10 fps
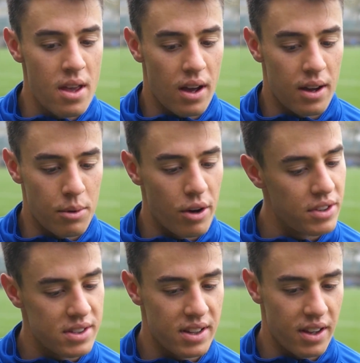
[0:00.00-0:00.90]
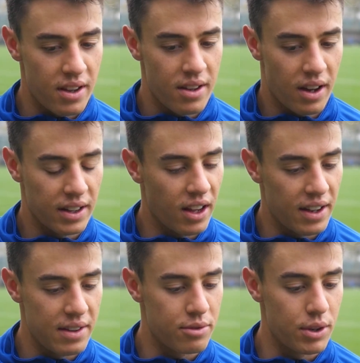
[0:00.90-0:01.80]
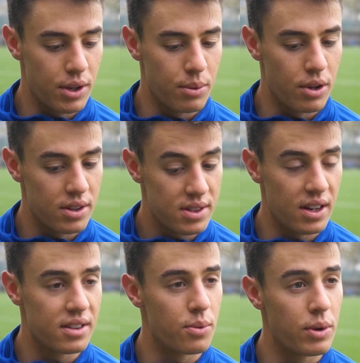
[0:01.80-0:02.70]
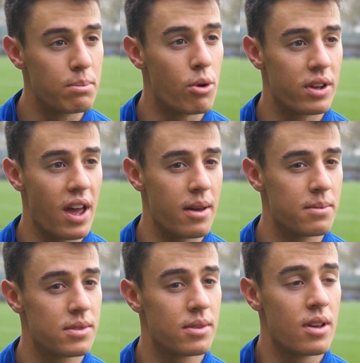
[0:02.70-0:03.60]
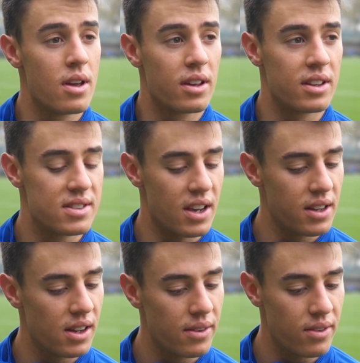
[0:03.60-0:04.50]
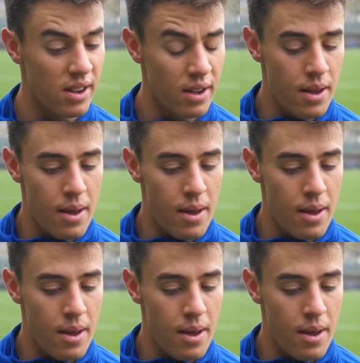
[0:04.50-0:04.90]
Obviously, I'd like if we were starting to win more games consecutively,